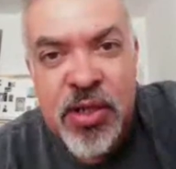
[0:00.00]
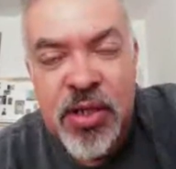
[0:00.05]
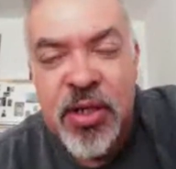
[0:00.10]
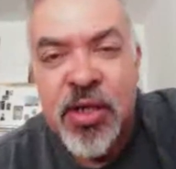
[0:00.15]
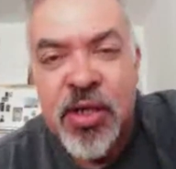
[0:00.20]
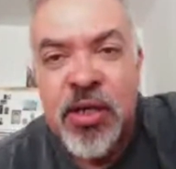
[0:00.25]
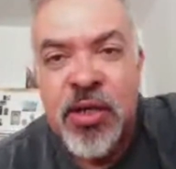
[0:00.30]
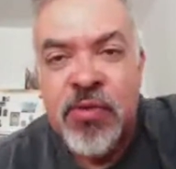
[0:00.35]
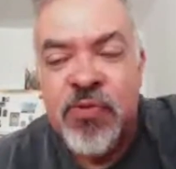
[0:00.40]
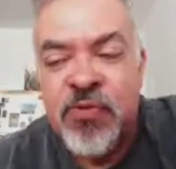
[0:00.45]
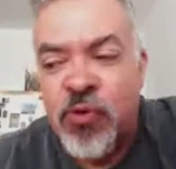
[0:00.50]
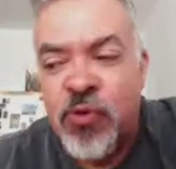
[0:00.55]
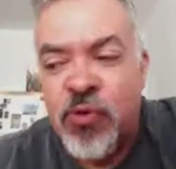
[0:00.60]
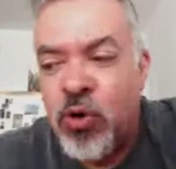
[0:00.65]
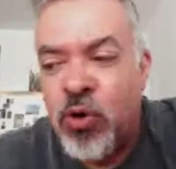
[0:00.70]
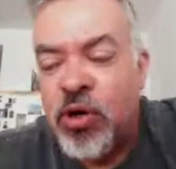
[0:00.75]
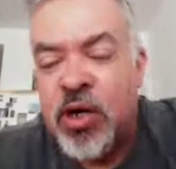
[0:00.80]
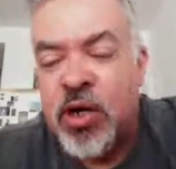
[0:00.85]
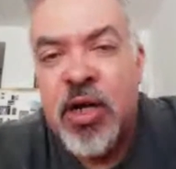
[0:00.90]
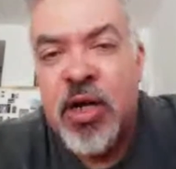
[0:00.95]

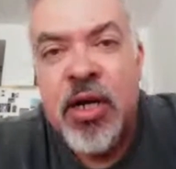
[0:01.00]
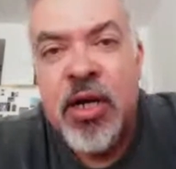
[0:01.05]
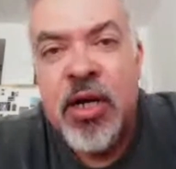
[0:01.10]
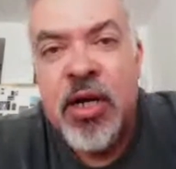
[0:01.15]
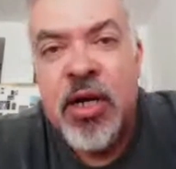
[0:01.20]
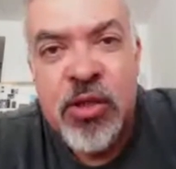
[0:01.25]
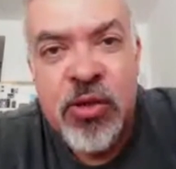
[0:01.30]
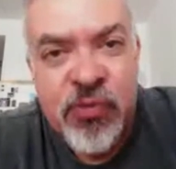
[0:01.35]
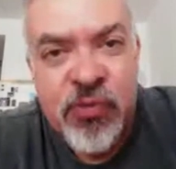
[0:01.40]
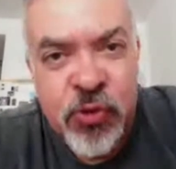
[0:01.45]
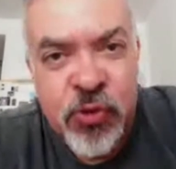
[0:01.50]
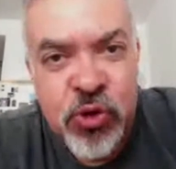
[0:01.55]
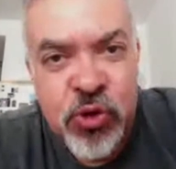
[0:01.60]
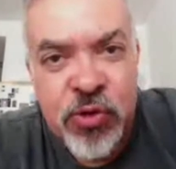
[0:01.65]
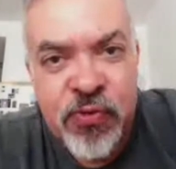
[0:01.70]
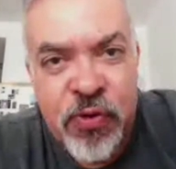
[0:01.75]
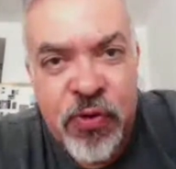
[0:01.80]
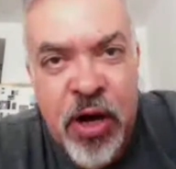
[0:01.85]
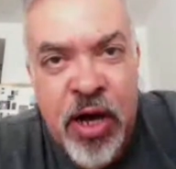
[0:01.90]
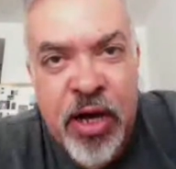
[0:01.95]
for uh, the Future
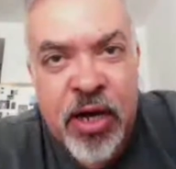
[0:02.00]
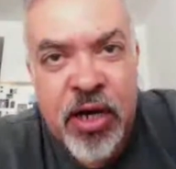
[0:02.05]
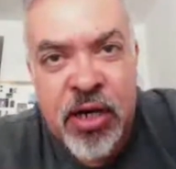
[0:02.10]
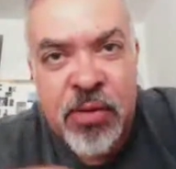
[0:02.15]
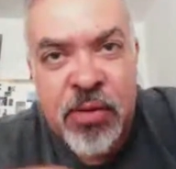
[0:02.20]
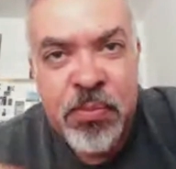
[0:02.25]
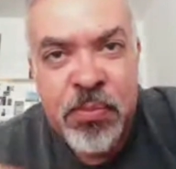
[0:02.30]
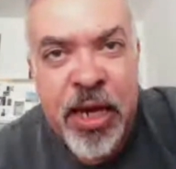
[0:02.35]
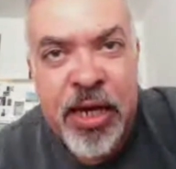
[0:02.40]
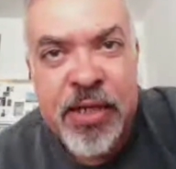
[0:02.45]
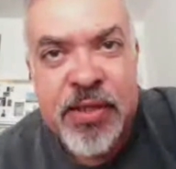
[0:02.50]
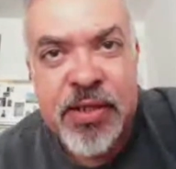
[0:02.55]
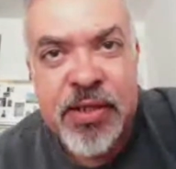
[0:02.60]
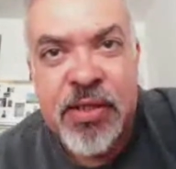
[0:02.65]
Fire magazine.